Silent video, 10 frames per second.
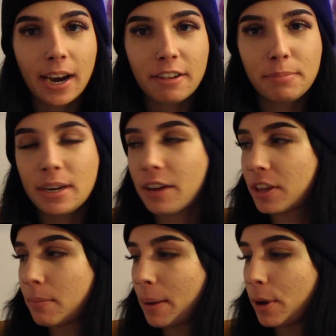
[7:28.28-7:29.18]
Then I have Be
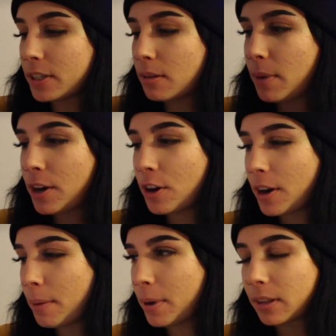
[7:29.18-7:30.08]
Nothing by Boston Manor,
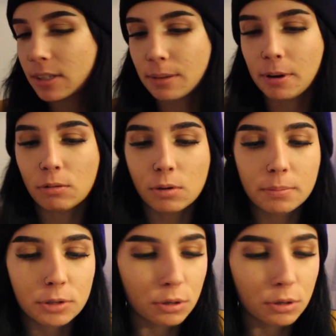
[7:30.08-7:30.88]
and I picked this up at Warped